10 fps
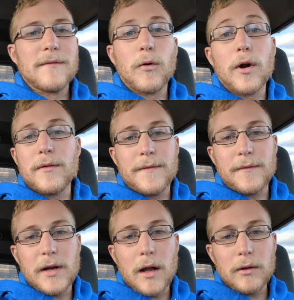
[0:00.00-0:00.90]

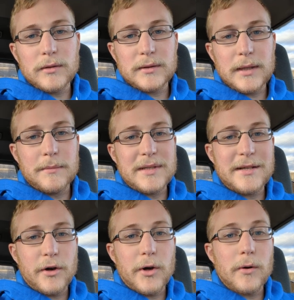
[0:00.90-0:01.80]
$450 in
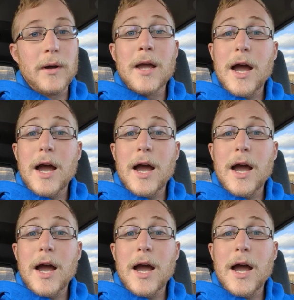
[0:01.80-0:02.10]
material.